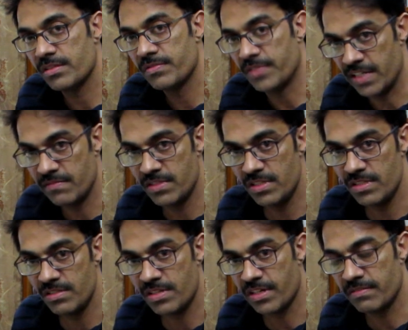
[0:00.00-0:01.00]
5G uh,
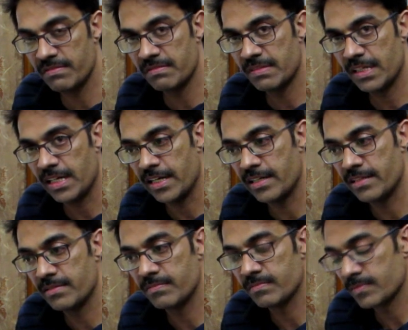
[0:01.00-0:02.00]
stuff and
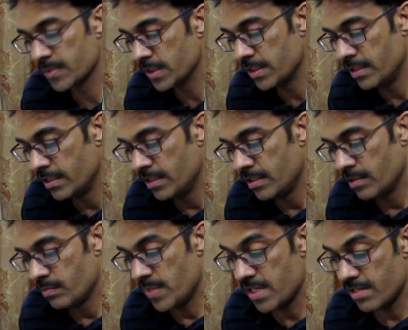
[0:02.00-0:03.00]

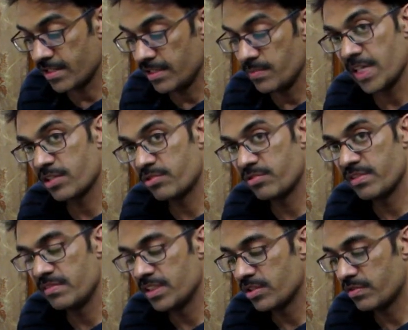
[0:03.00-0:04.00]
basically
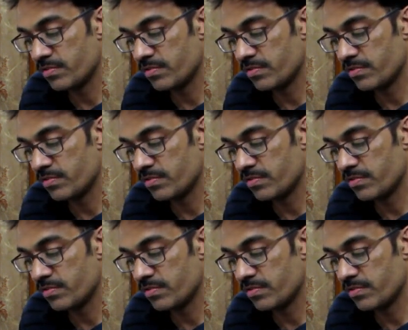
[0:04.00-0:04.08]
microwaving of